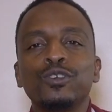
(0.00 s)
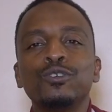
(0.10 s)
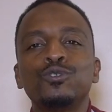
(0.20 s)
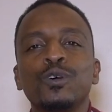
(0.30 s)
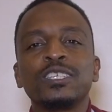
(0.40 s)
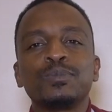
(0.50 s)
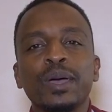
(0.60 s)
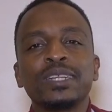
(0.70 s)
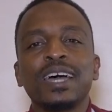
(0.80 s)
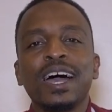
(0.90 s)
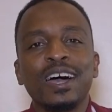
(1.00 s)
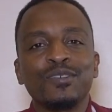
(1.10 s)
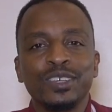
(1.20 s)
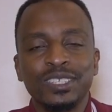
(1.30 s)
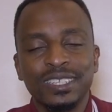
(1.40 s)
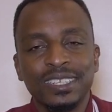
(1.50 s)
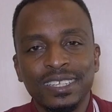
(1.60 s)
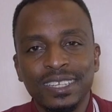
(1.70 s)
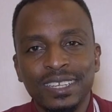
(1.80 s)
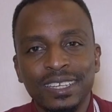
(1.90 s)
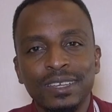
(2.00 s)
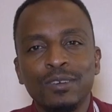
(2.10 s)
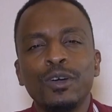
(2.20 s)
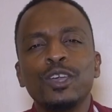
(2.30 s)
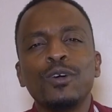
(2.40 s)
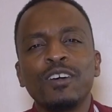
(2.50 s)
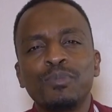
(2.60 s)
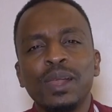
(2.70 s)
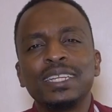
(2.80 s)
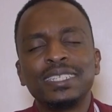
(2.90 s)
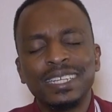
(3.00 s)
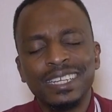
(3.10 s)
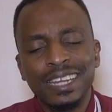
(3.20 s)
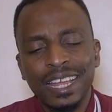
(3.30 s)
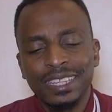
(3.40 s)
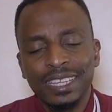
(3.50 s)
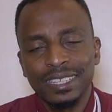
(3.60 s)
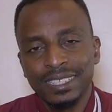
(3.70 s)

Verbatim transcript: you to expect a harvest where you have planted nothing.